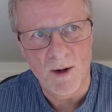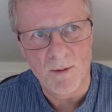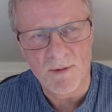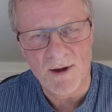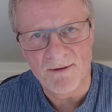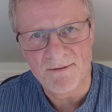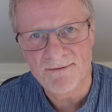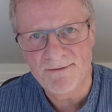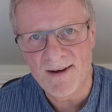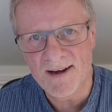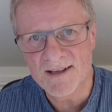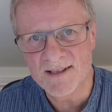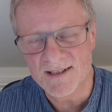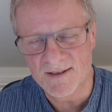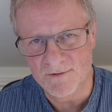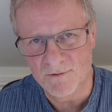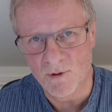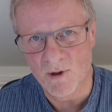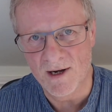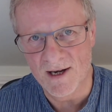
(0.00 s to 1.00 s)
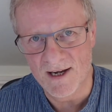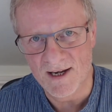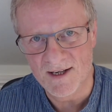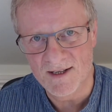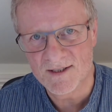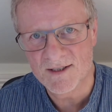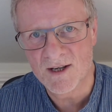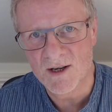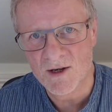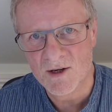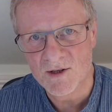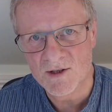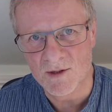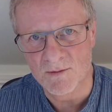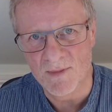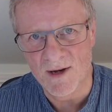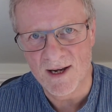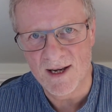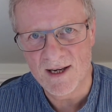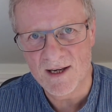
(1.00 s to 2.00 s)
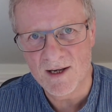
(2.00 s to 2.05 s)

effective ways to make